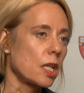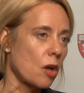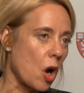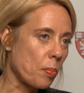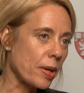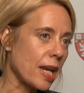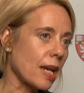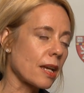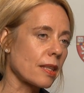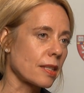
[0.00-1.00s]

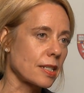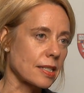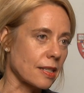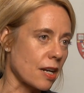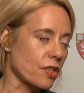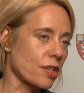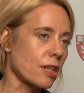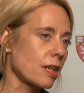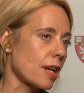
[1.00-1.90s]
opening the discussion.